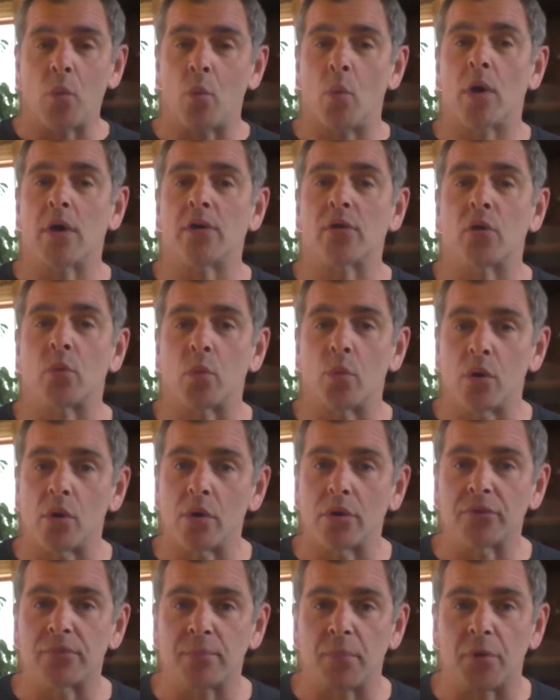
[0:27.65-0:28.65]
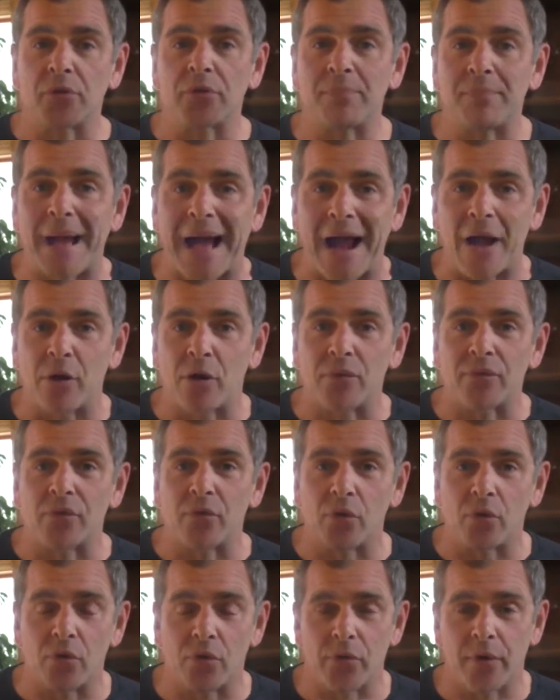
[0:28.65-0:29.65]
one of the world's most
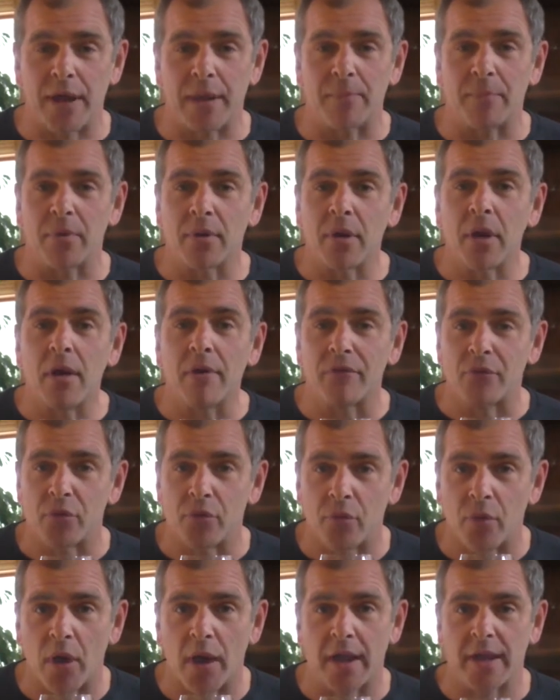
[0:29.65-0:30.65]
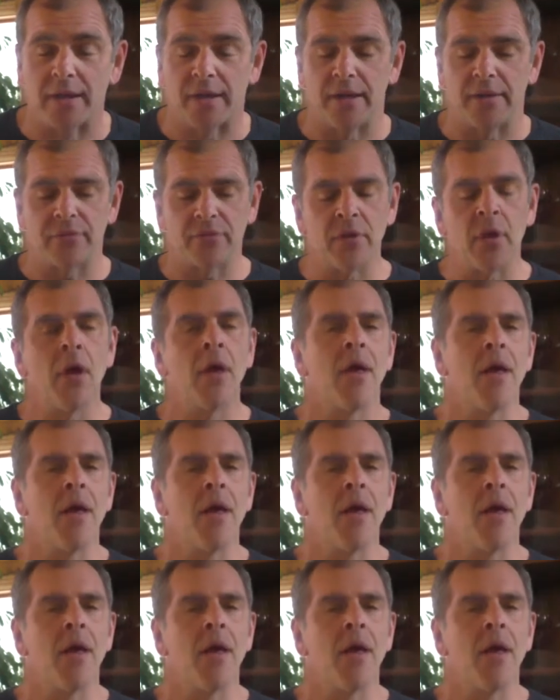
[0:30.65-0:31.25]
powerful grape varieties.